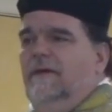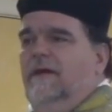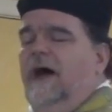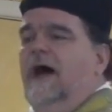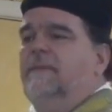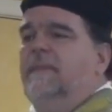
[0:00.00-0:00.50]

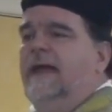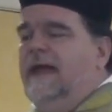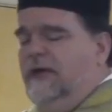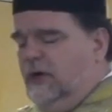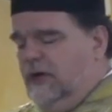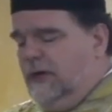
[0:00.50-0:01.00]
God
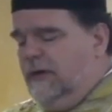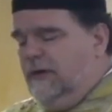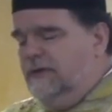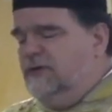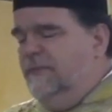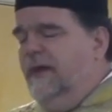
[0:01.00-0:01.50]
made
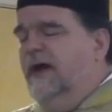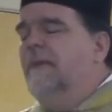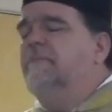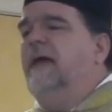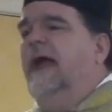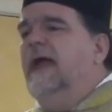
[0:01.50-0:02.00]
her to be a
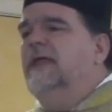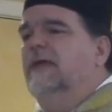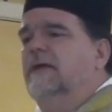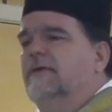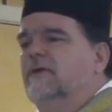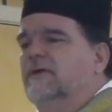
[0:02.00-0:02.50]

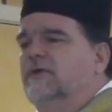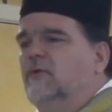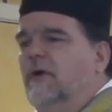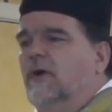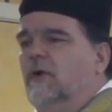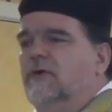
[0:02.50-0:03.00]
companion
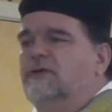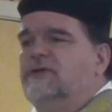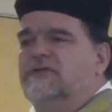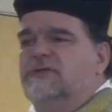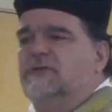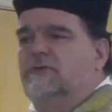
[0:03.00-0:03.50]
to our Lord
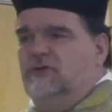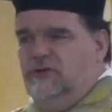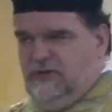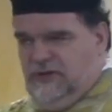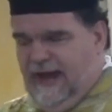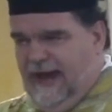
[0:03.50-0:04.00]
Jesus,
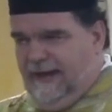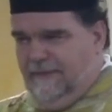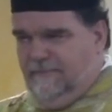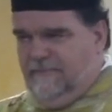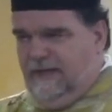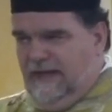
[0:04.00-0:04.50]
to
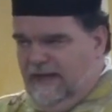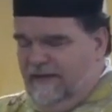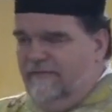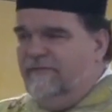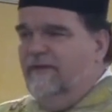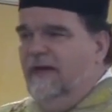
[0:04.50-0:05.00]
Adam,
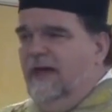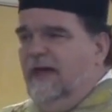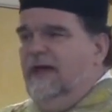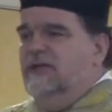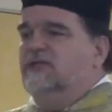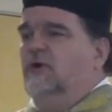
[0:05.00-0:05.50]
Eve.
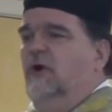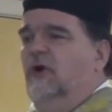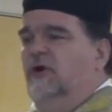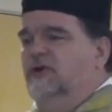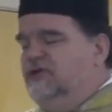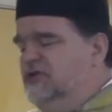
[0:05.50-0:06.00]
And so our
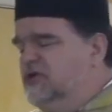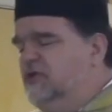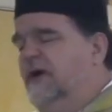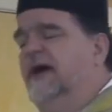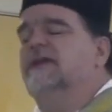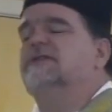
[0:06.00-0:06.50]
Lord Jesus
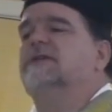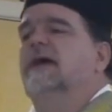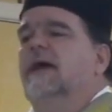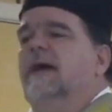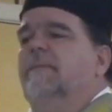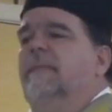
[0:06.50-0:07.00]
Christ
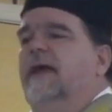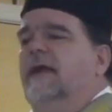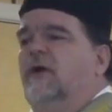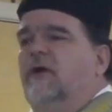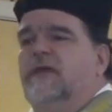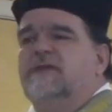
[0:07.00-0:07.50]

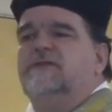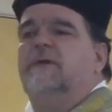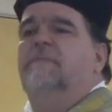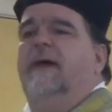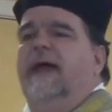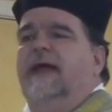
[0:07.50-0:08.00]
made her his
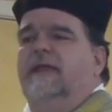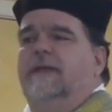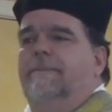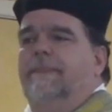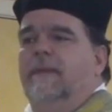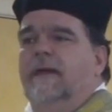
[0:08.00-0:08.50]

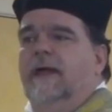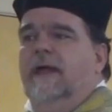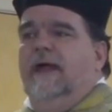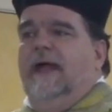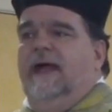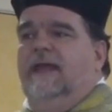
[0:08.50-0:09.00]
companion.
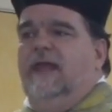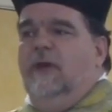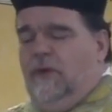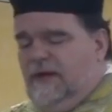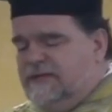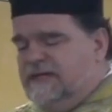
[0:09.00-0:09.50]
And he
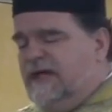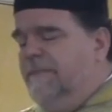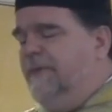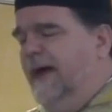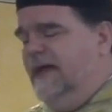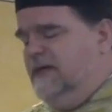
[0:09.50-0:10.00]
was the
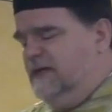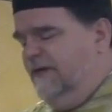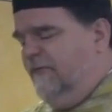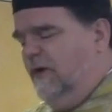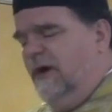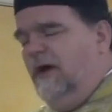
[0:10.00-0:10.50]
companion
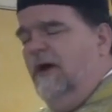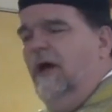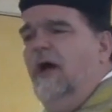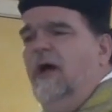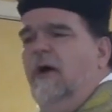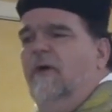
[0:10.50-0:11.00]
of
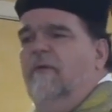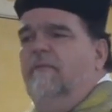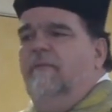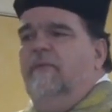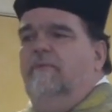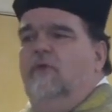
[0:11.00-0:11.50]
her
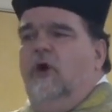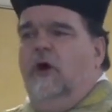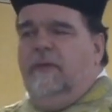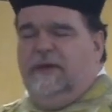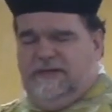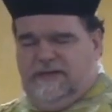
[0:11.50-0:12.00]
the
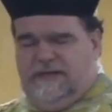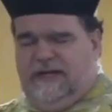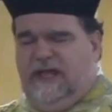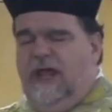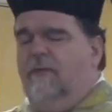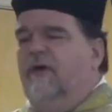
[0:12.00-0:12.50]
moment
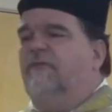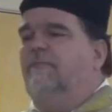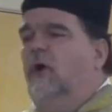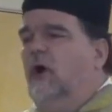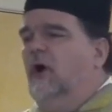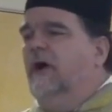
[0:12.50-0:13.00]
that he was
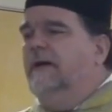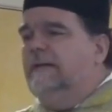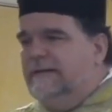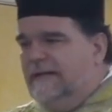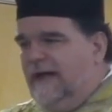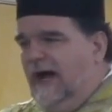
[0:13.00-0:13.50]

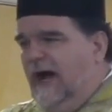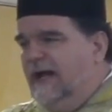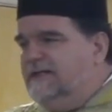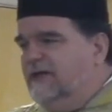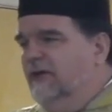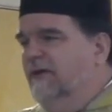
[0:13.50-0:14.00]
born
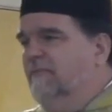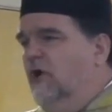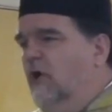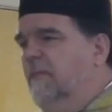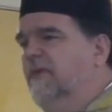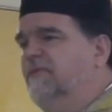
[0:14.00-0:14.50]
until the
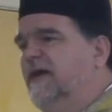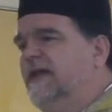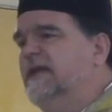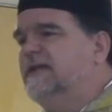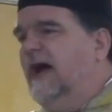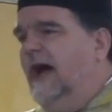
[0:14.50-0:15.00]
moment
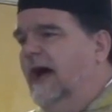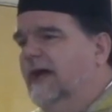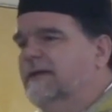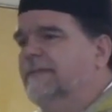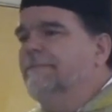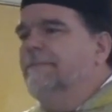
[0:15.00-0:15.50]
that he
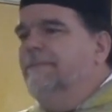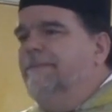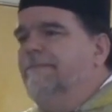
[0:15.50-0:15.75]
died.